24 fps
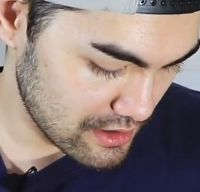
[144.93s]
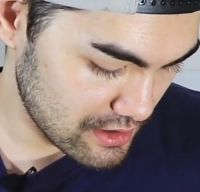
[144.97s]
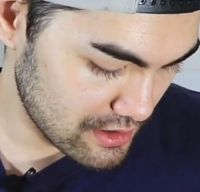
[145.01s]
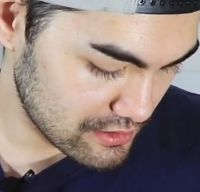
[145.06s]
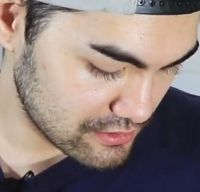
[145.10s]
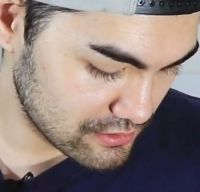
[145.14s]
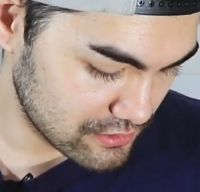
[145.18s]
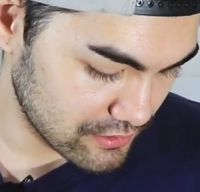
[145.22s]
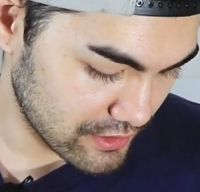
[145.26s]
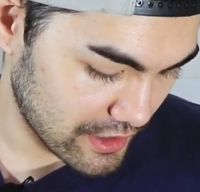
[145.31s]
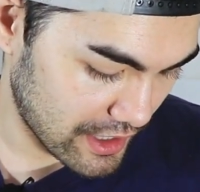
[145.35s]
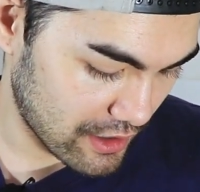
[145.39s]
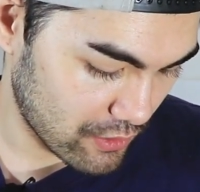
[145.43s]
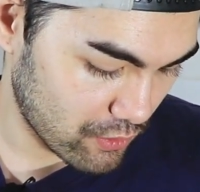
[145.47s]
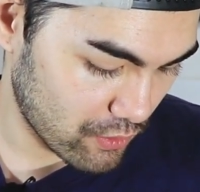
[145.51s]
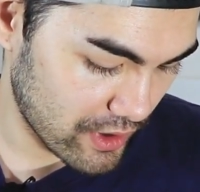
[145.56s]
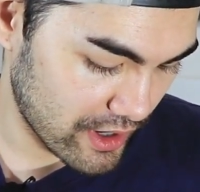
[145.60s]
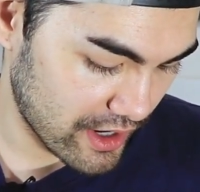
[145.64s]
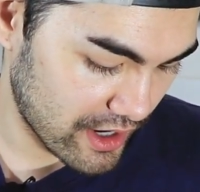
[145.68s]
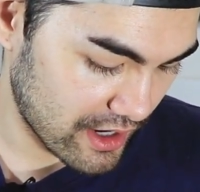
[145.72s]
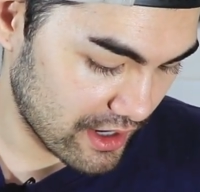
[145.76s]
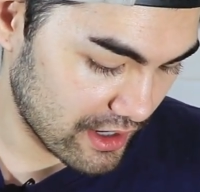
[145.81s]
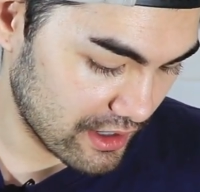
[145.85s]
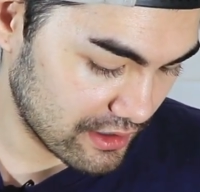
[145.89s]
So that
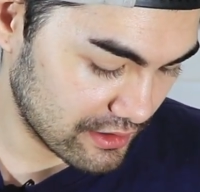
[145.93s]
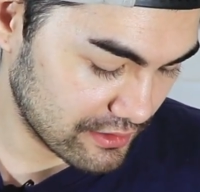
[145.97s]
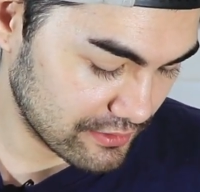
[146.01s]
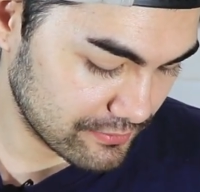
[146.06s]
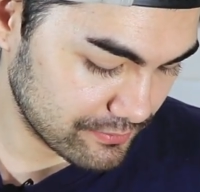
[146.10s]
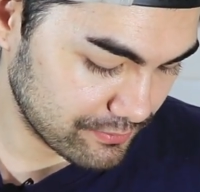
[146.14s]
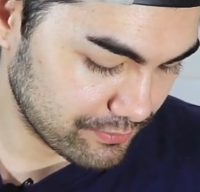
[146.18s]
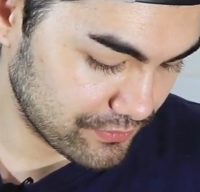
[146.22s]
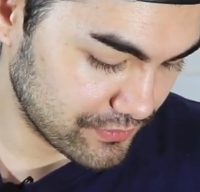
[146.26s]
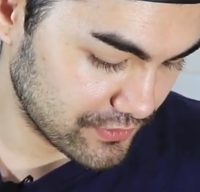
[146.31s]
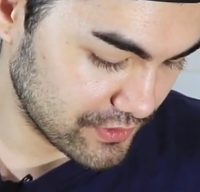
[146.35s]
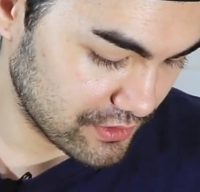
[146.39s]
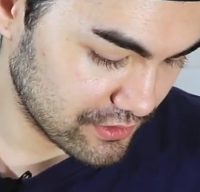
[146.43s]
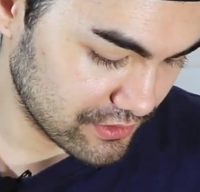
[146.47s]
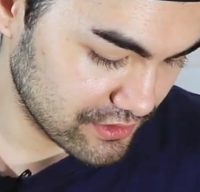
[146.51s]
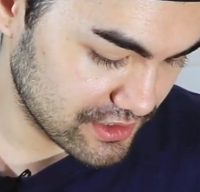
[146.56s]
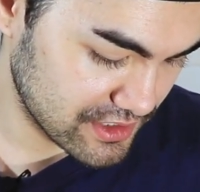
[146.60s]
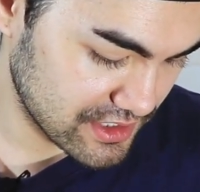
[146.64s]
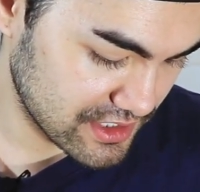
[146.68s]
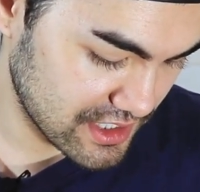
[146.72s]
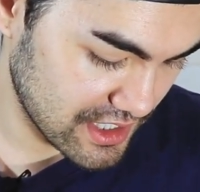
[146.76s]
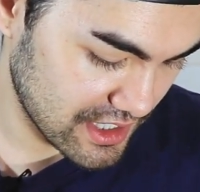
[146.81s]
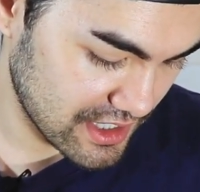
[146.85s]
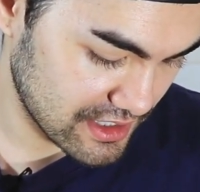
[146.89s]
way your
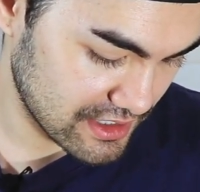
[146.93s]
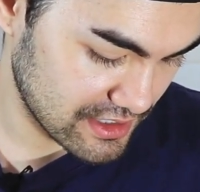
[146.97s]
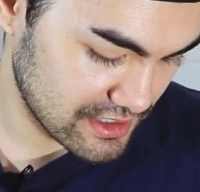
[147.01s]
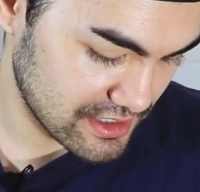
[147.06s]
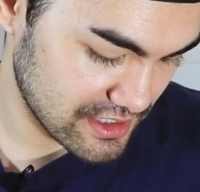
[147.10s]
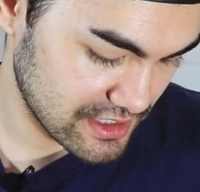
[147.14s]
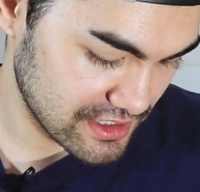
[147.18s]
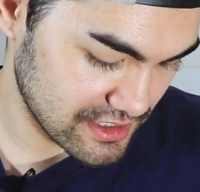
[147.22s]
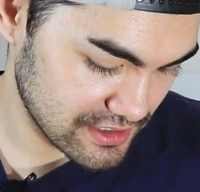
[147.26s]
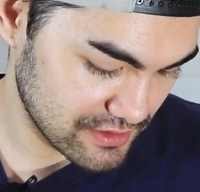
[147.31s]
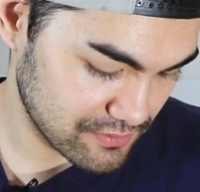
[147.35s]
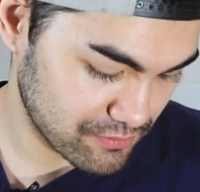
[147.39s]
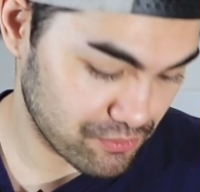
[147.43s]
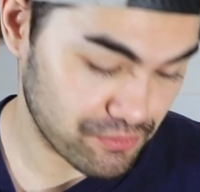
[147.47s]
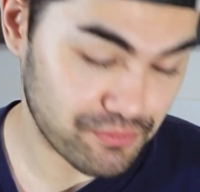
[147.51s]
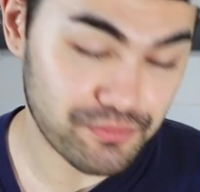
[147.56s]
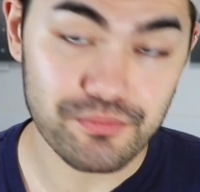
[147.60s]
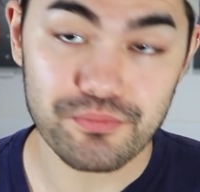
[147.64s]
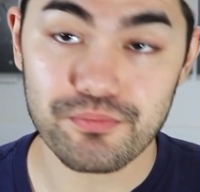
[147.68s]
skin is